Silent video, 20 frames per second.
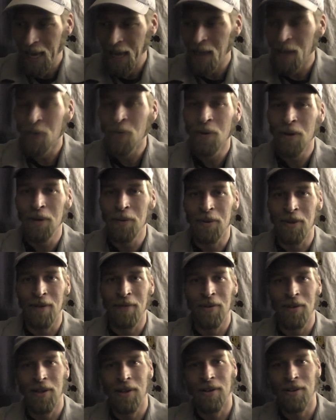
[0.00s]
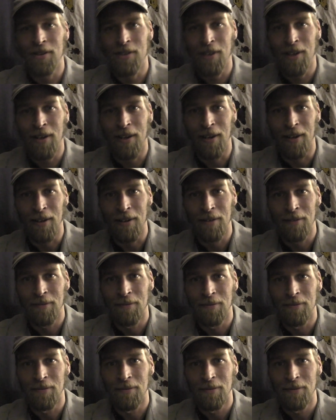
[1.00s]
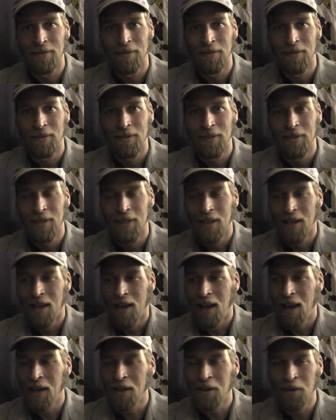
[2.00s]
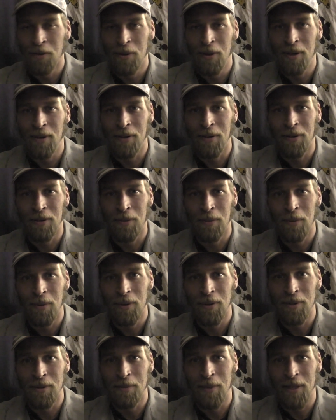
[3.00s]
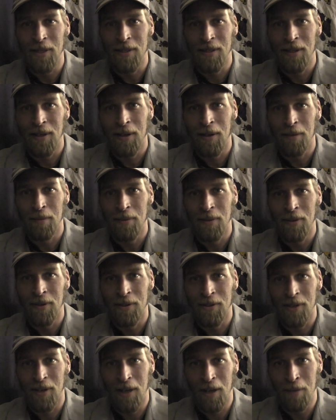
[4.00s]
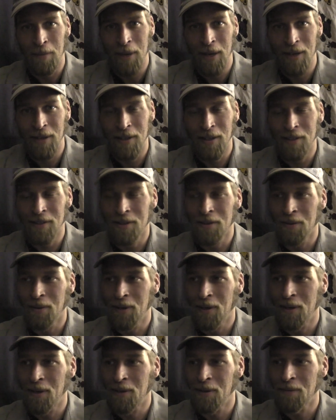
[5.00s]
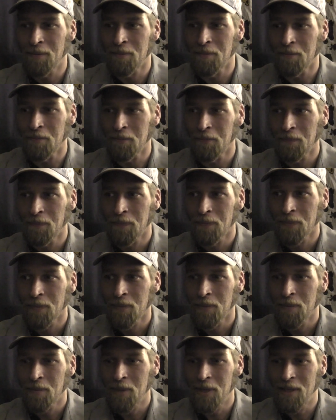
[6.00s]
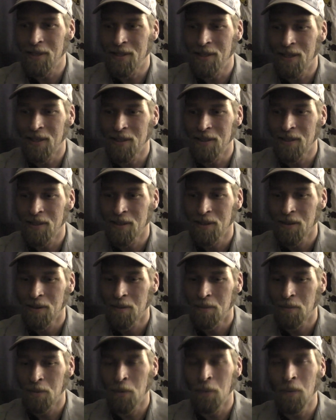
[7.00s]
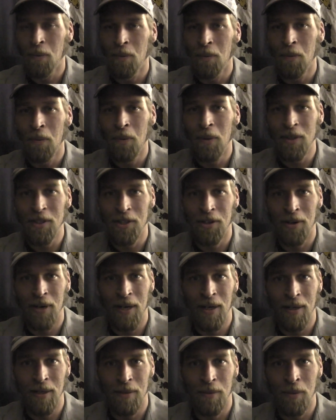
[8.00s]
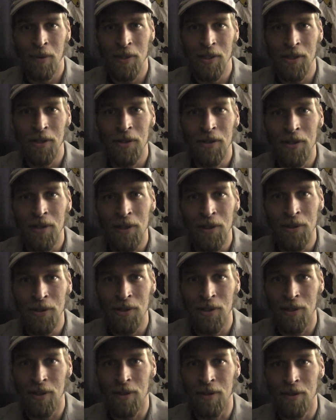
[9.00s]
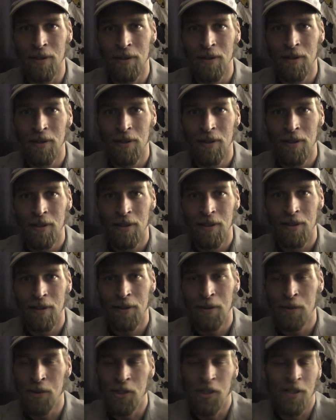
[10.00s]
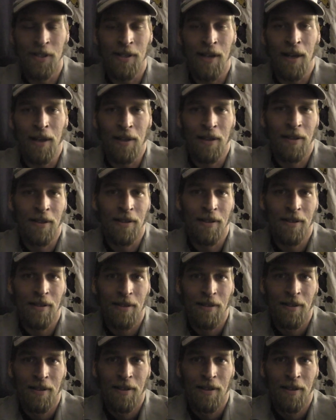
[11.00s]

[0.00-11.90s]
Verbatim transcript: I agree with everything you're saying. I agree that the world is messed up and there's a lot of bad things going on." But he says, "But what's your end? What's your solution?" And there was just silence.